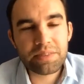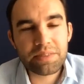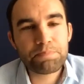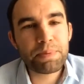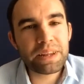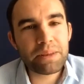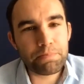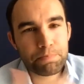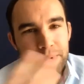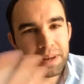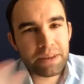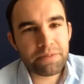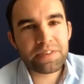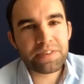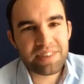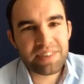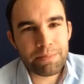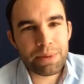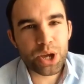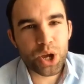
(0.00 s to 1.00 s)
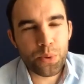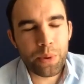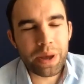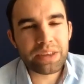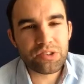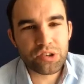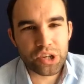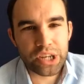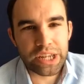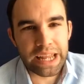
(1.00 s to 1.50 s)
bit of a similar
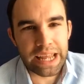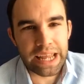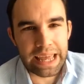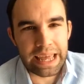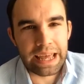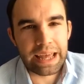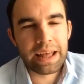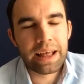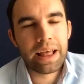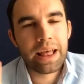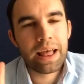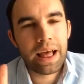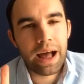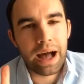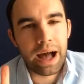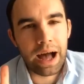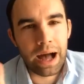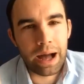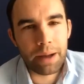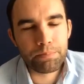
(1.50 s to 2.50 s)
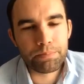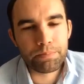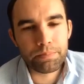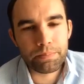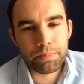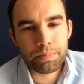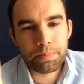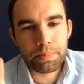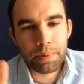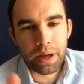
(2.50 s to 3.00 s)
question here,
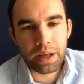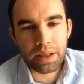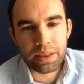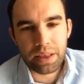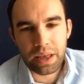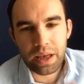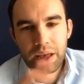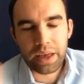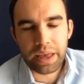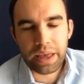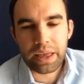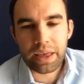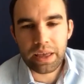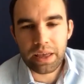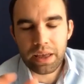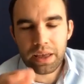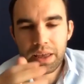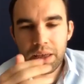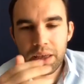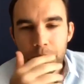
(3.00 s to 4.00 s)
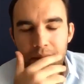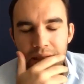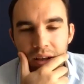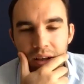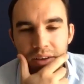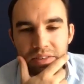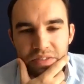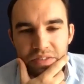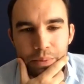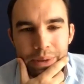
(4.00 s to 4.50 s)
but it'd be
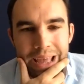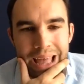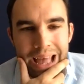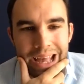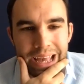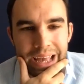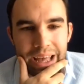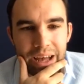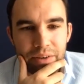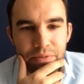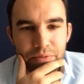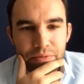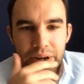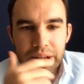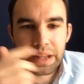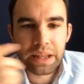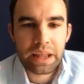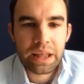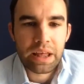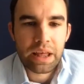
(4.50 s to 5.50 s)
nice if we can cover it.